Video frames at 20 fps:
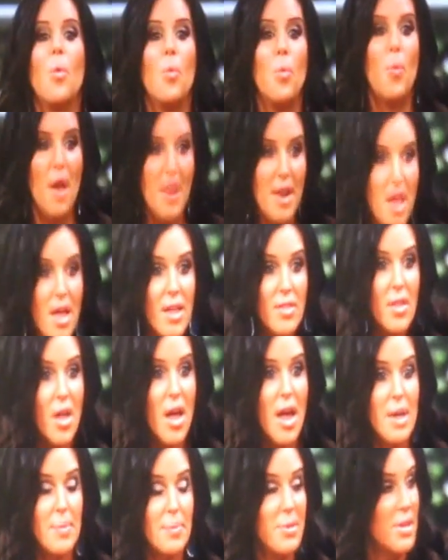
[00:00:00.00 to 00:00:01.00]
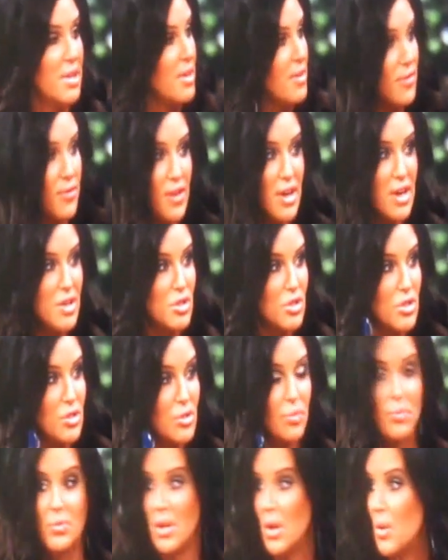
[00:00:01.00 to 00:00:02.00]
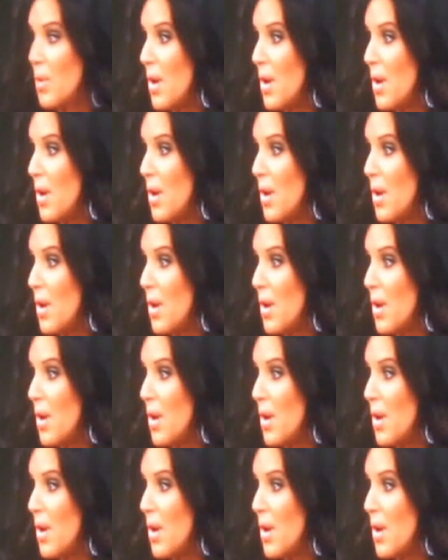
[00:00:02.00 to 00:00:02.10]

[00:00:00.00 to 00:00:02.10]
Went online, plenty of fish, real